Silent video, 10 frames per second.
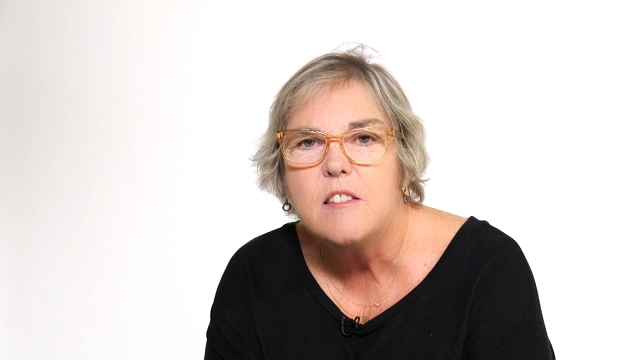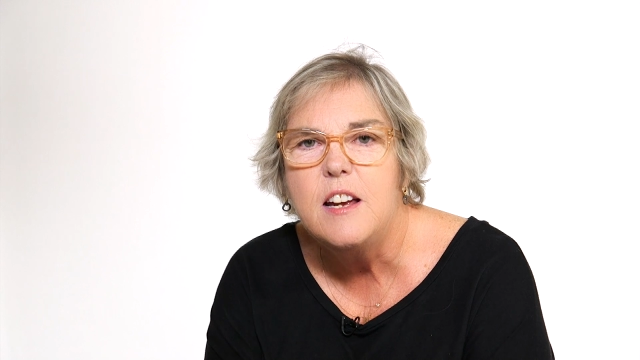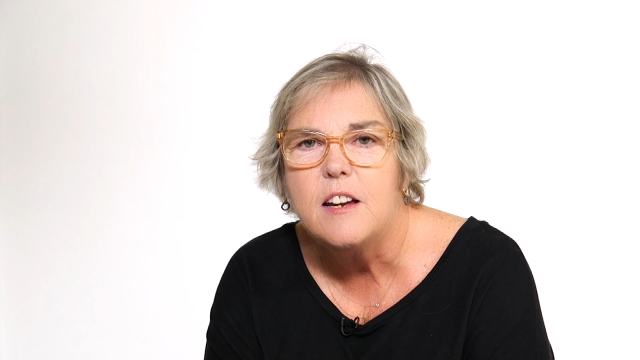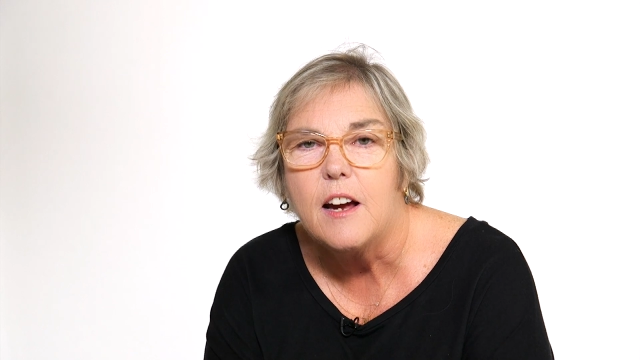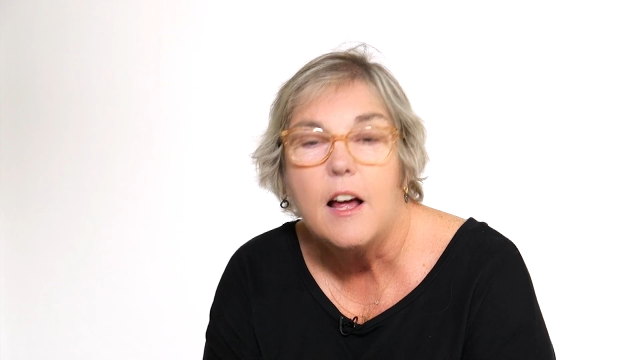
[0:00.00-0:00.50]

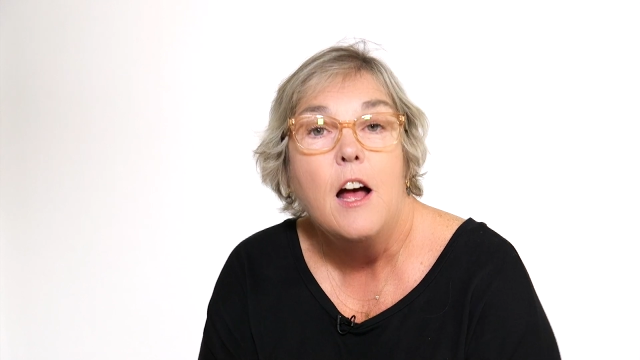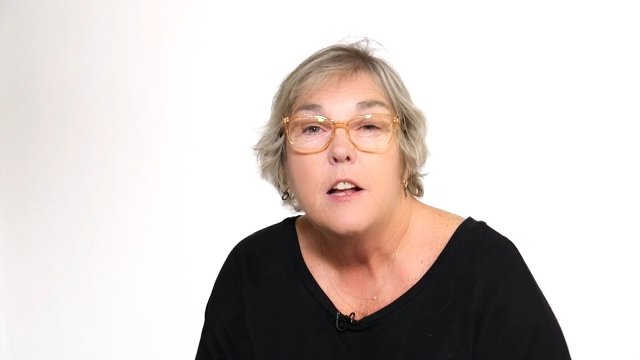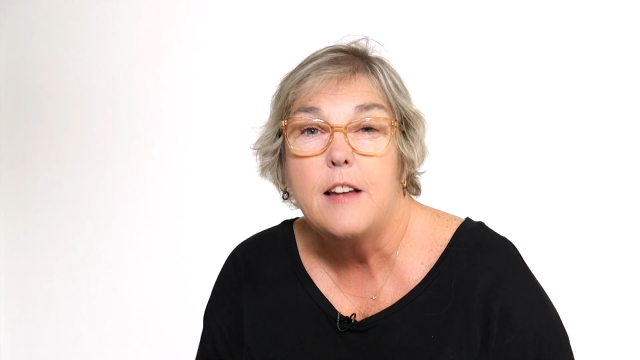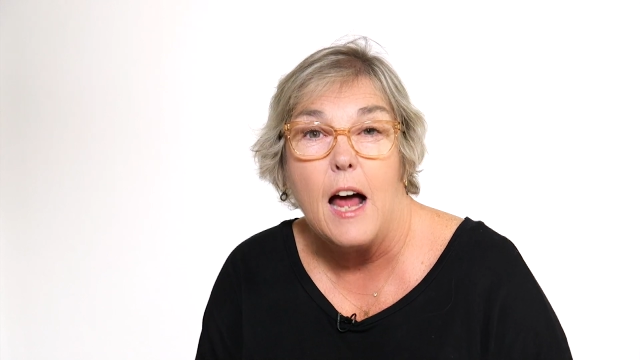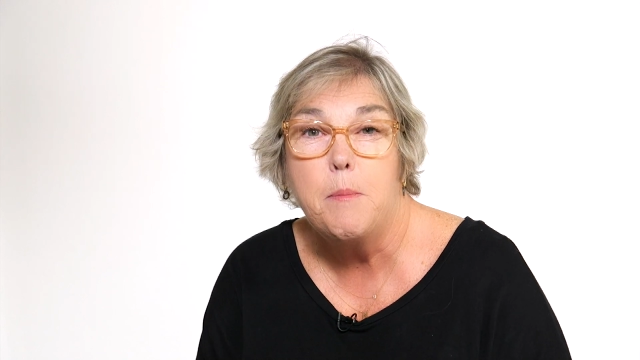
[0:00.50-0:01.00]
thinking,
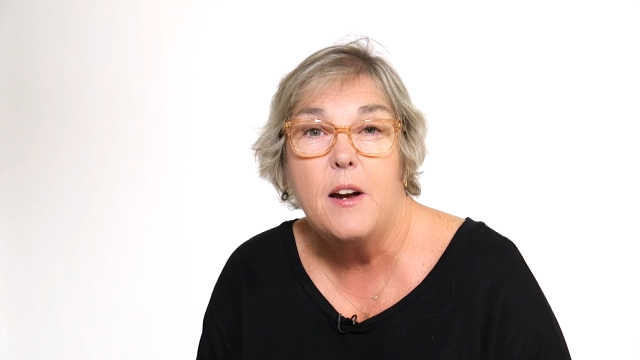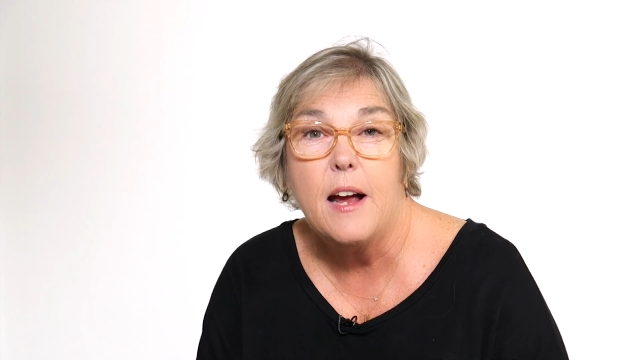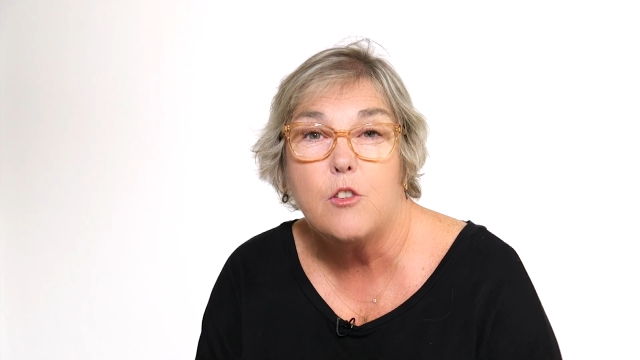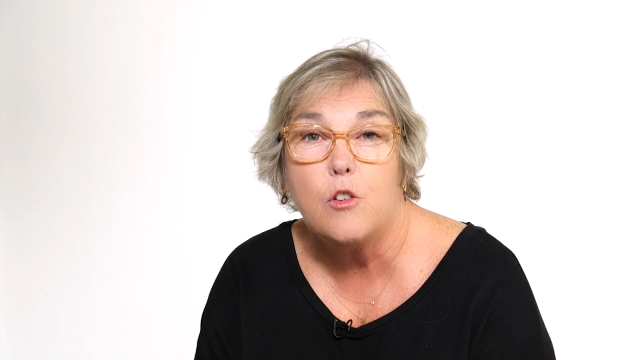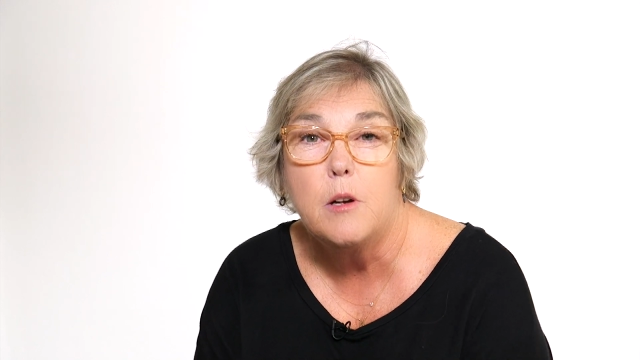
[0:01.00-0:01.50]
not about
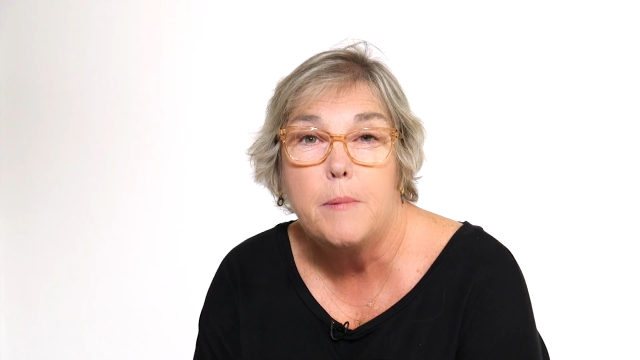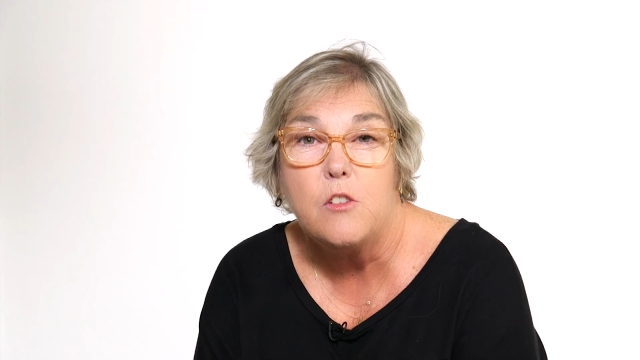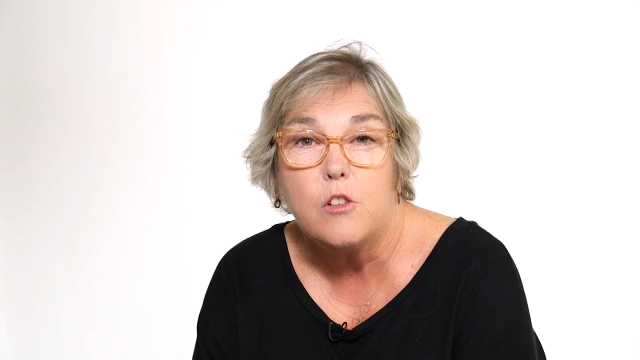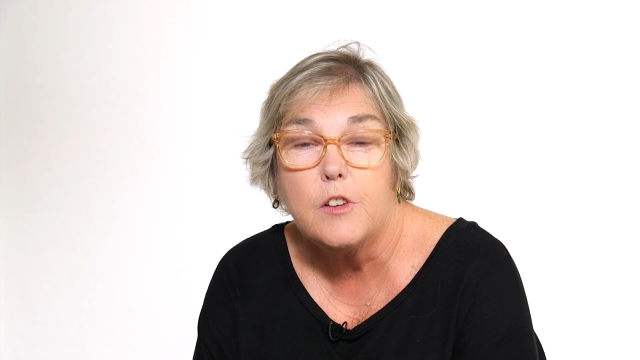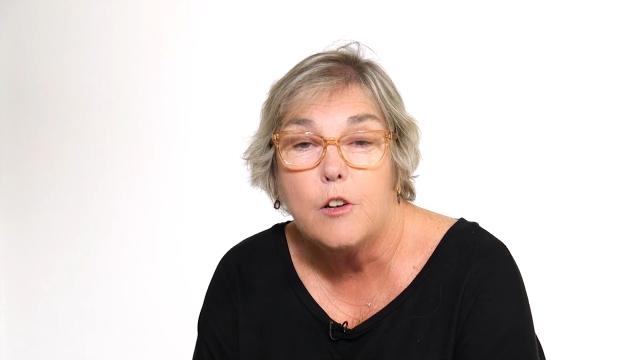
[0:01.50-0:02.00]
answering a
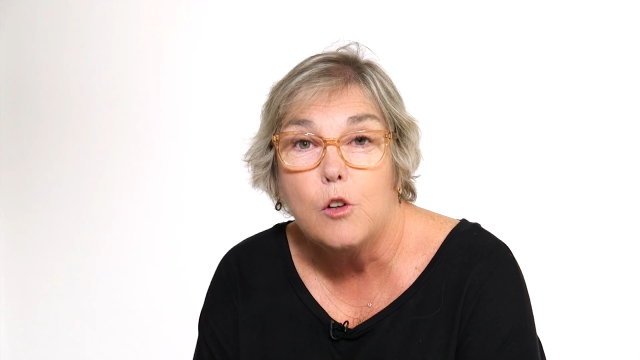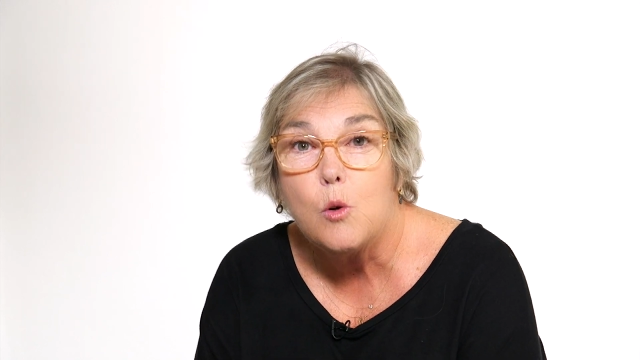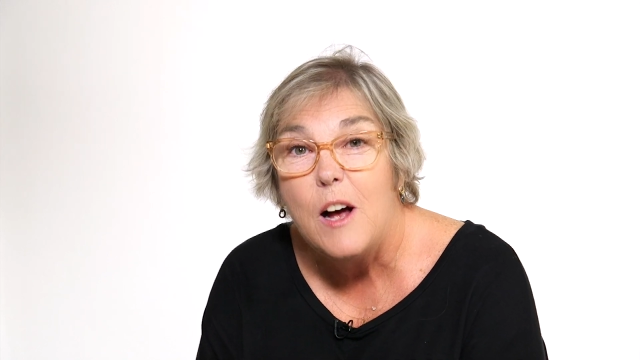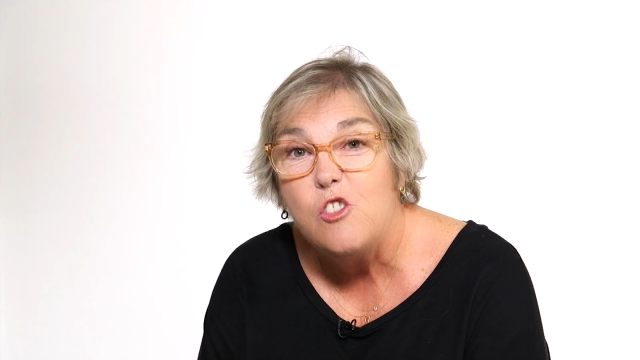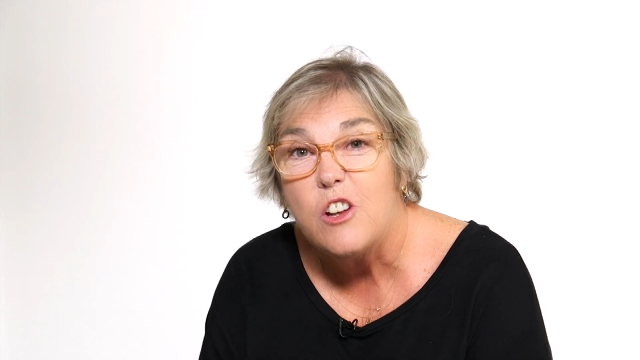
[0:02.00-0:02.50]
bunch of littler
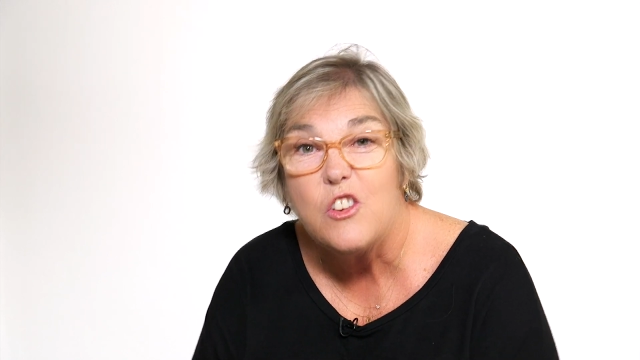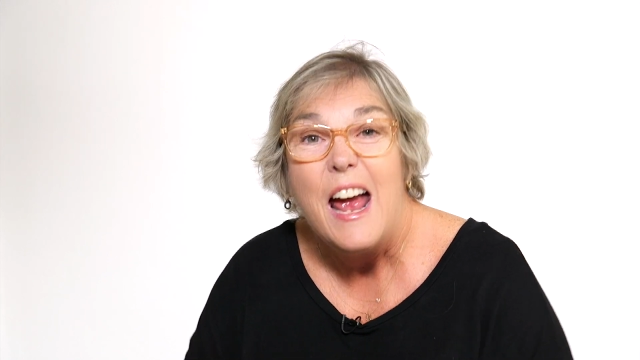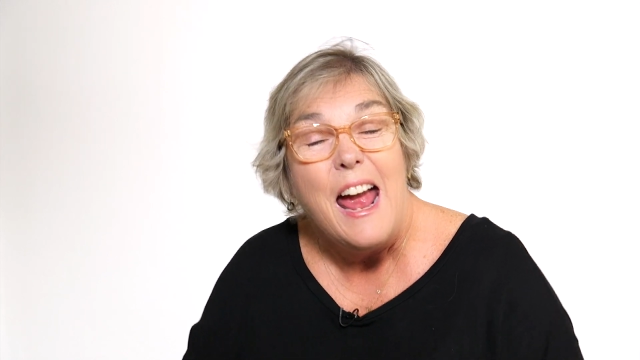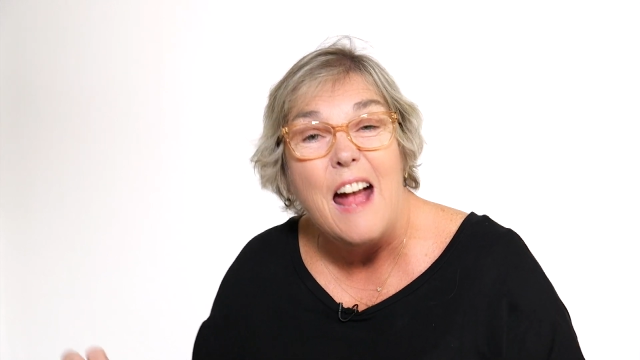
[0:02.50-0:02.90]
questions.